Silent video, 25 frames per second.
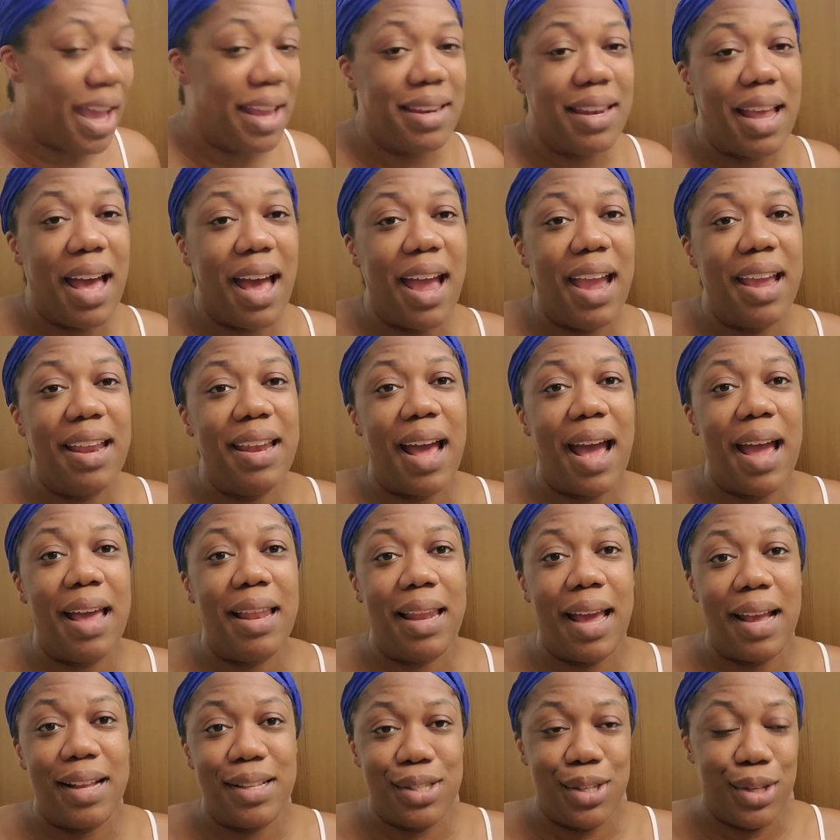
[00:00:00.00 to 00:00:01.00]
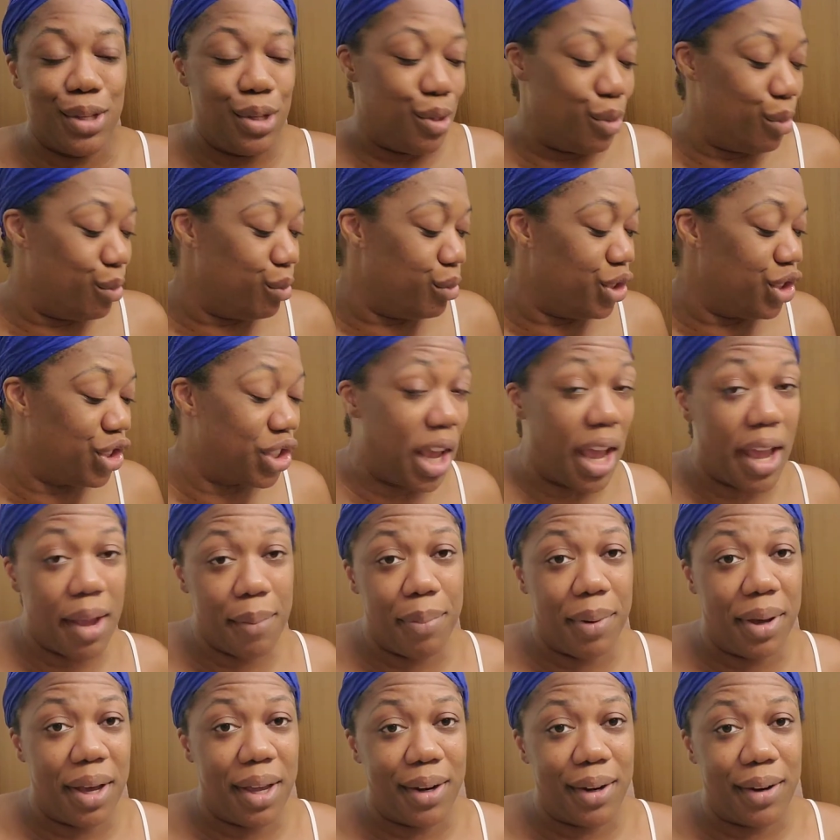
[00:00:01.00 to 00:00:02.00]
at night, I like to use shea
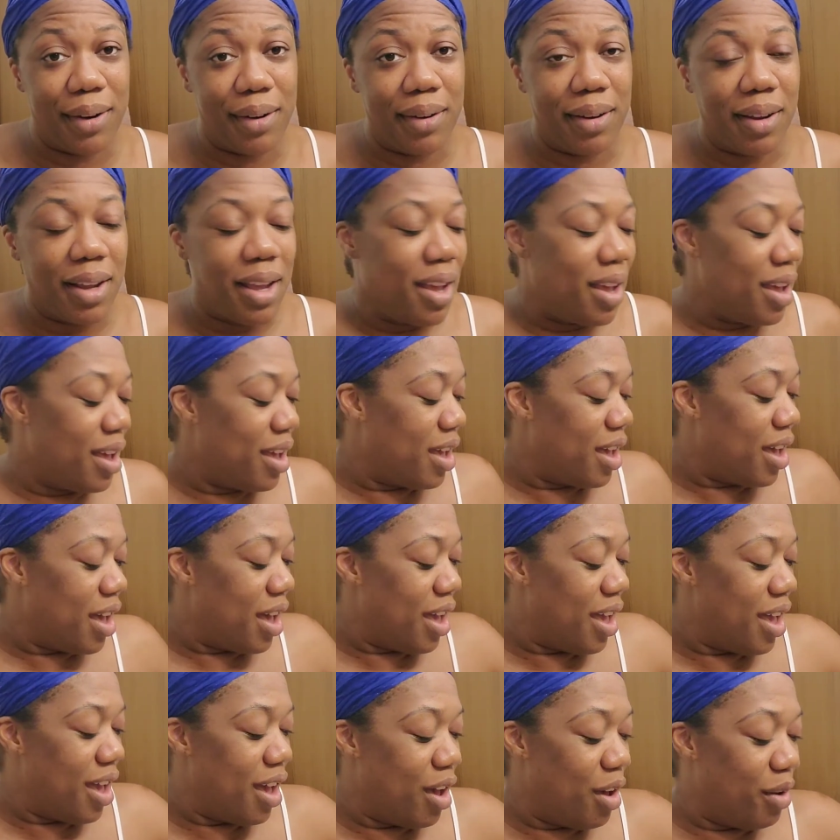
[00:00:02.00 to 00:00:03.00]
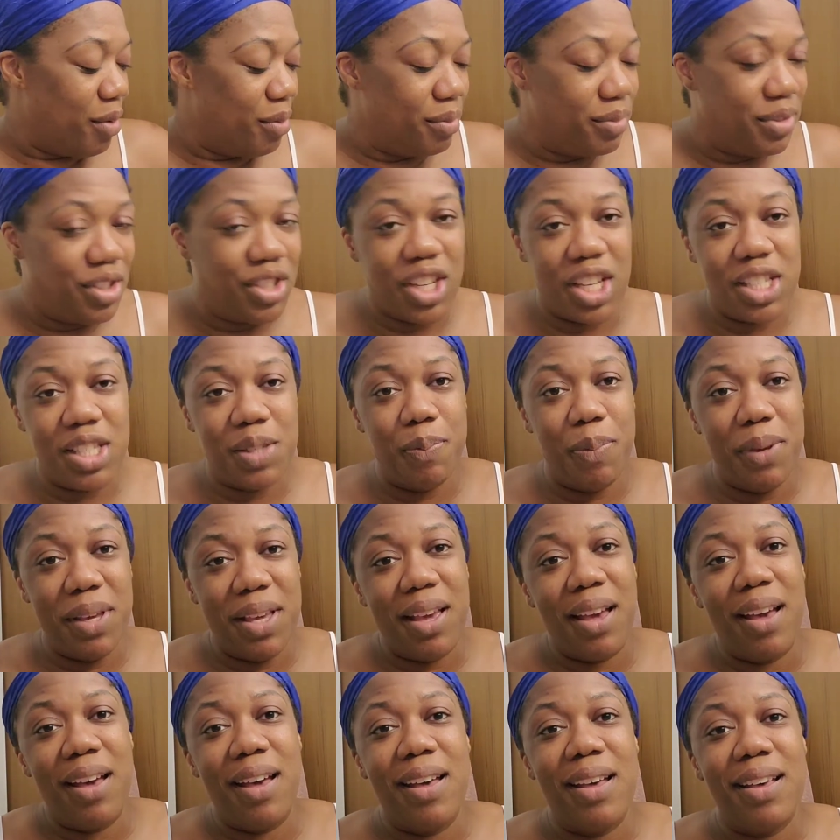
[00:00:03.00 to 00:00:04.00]
butter um, just
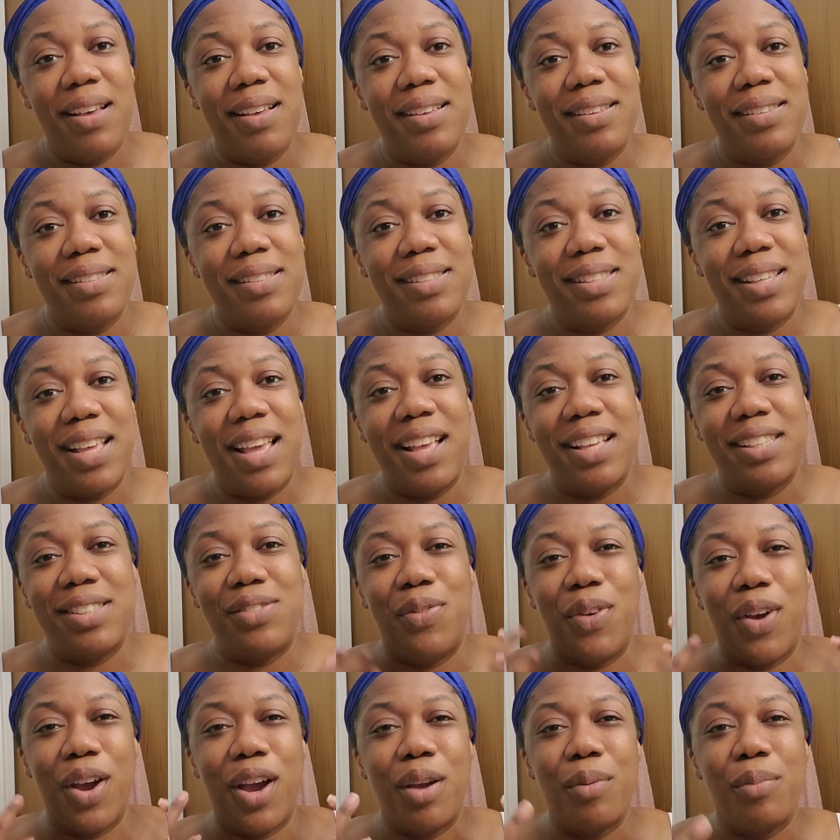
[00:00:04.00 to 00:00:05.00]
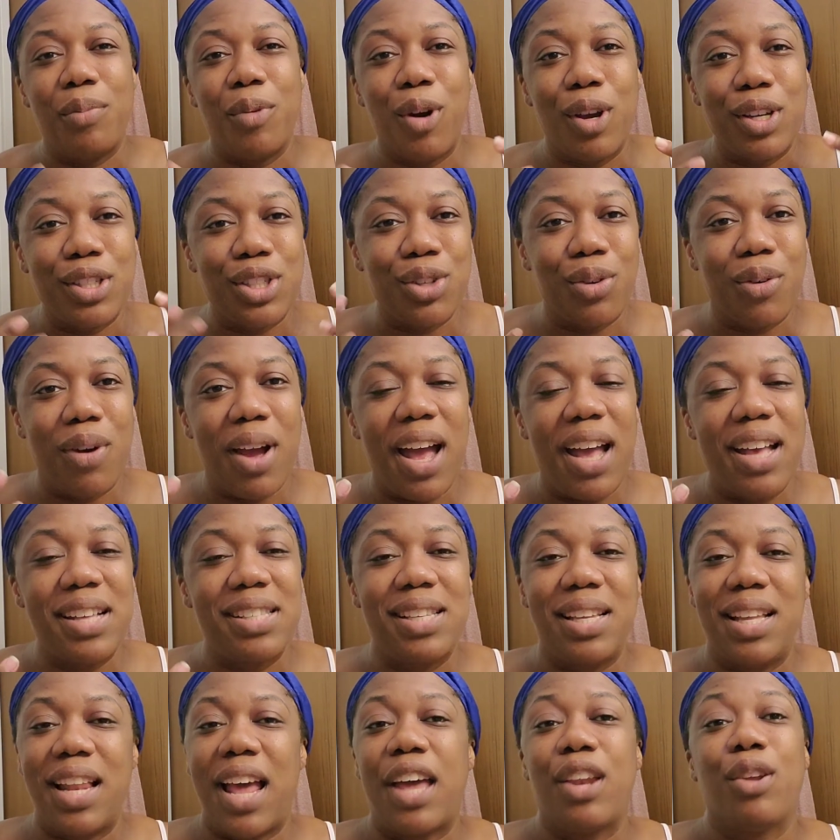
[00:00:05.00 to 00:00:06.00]
because it's very
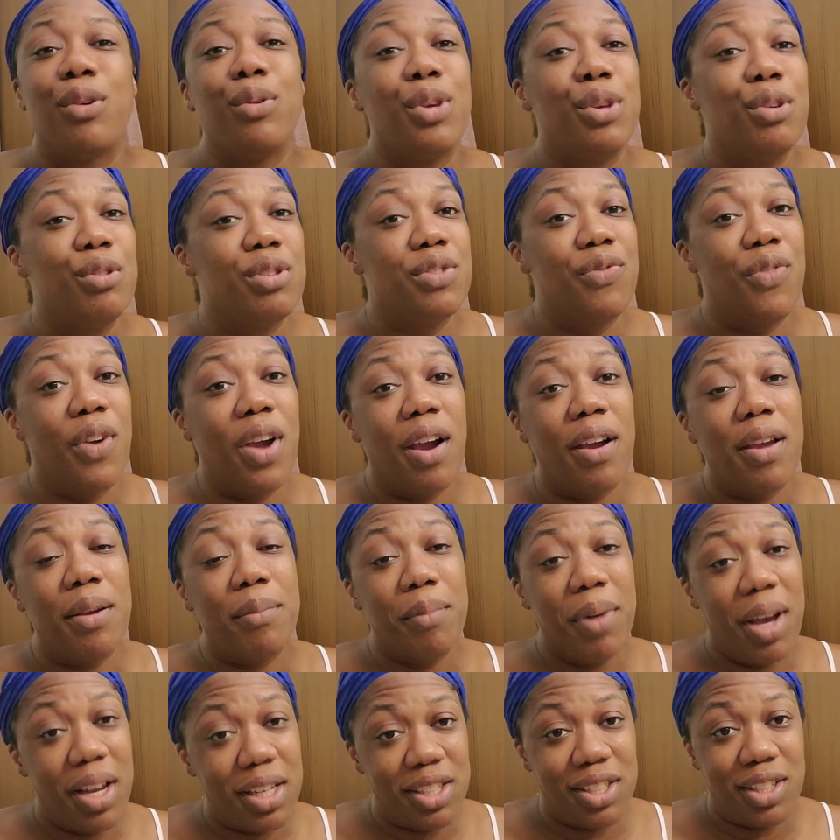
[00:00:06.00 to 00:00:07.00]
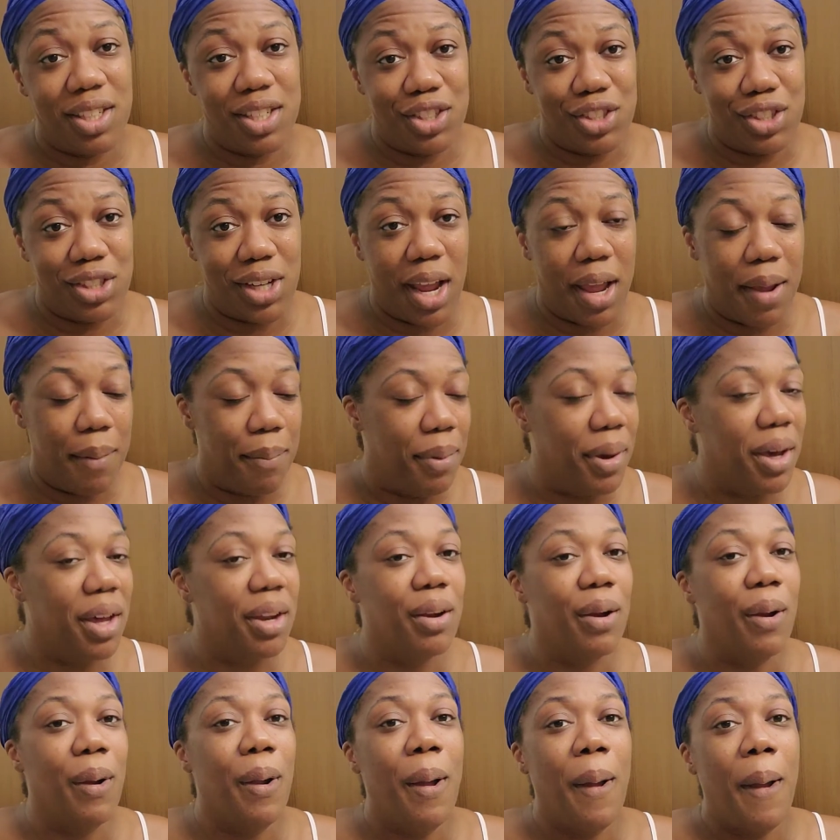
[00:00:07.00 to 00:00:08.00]
moisturizing. I don't use very much of the shea
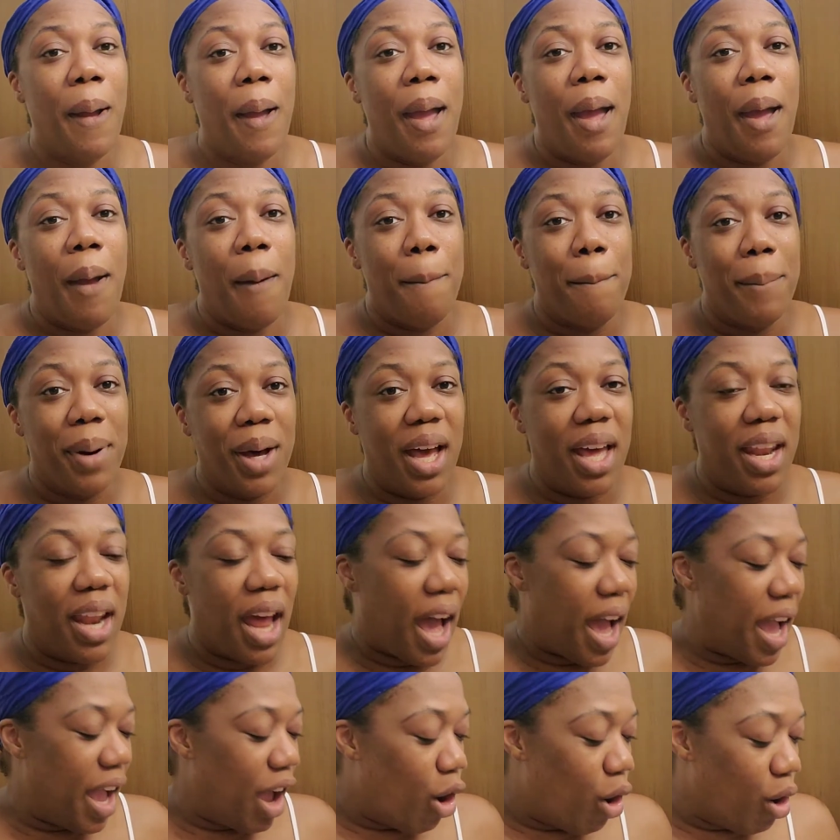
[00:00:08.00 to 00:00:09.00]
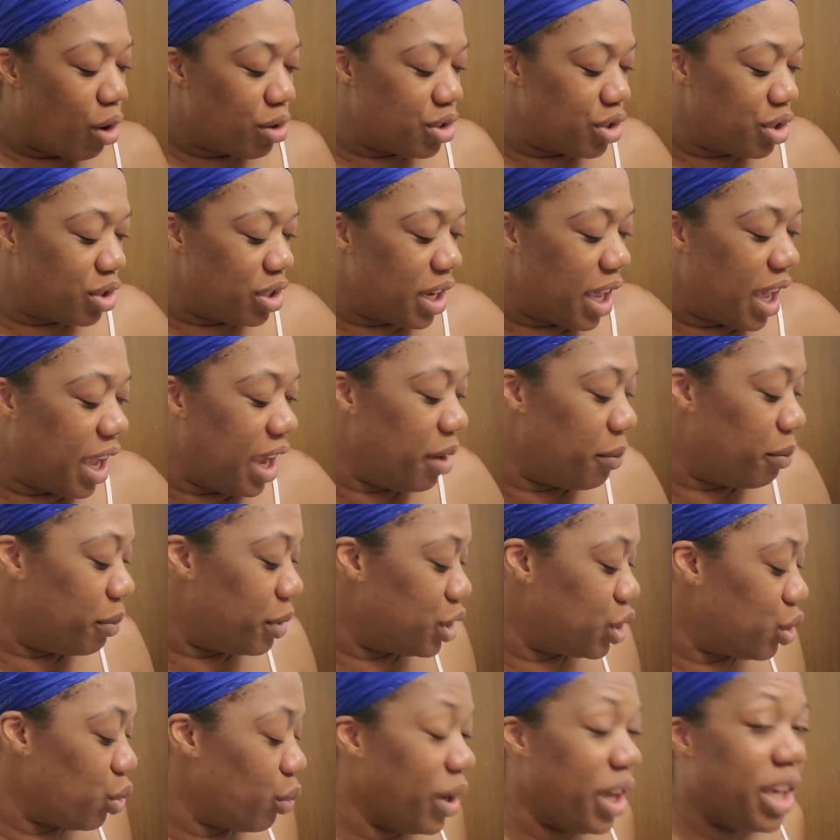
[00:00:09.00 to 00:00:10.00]
butter, but I alternate
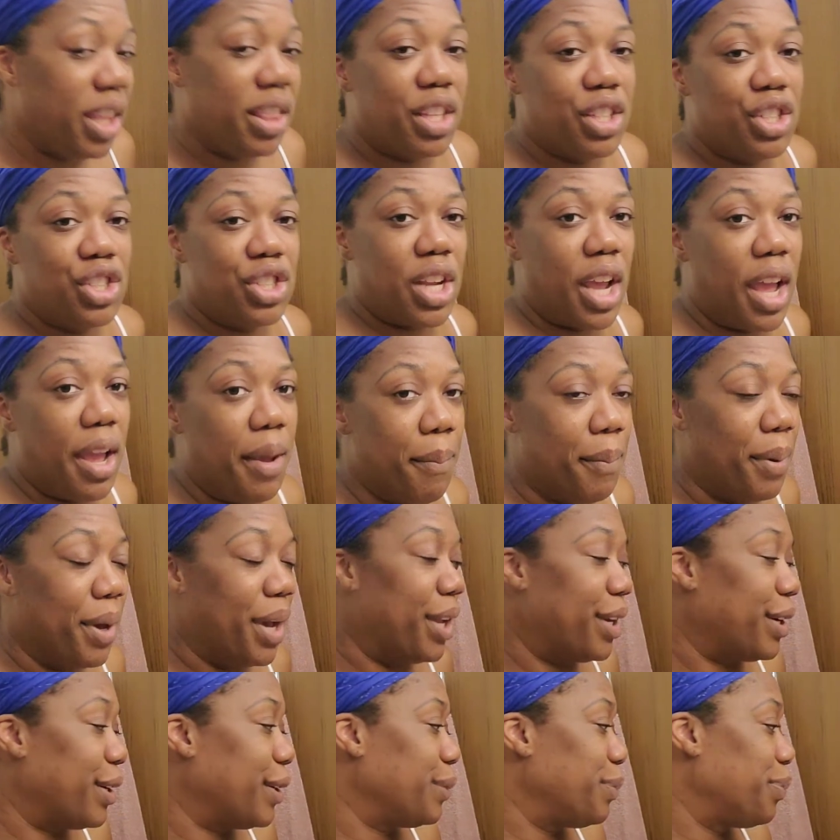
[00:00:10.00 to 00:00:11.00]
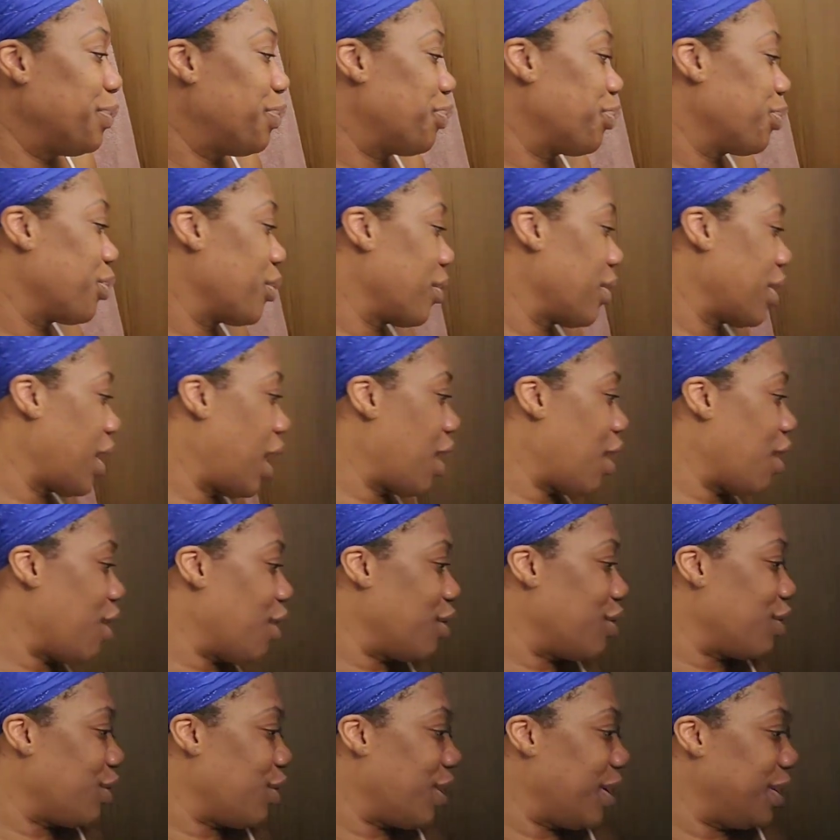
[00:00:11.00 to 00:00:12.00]
between the shea butter,
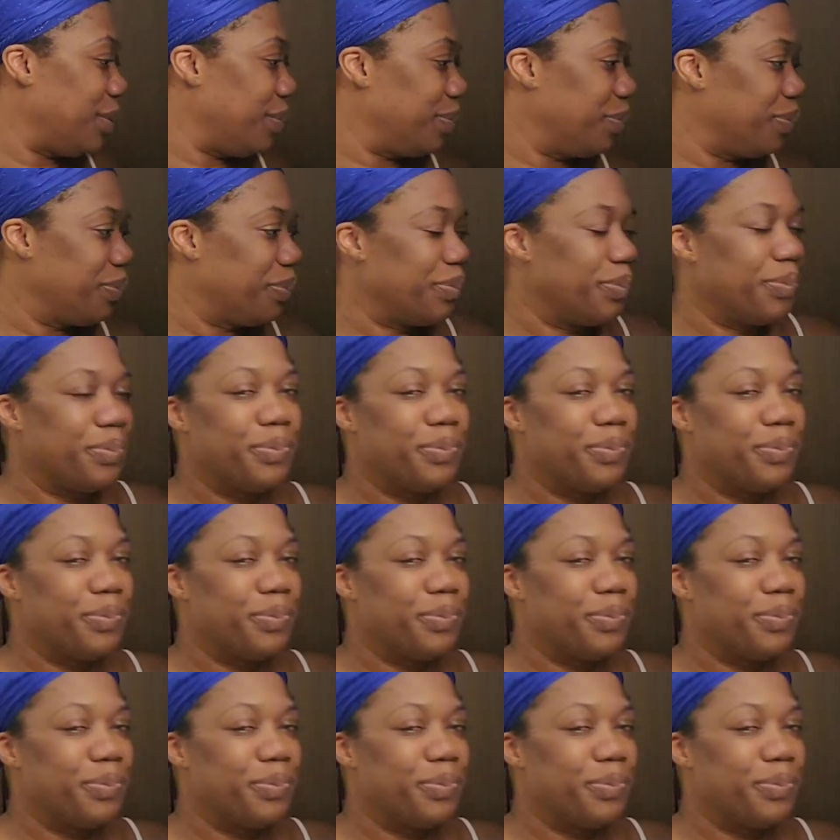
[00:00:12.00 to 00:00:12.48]
hold on,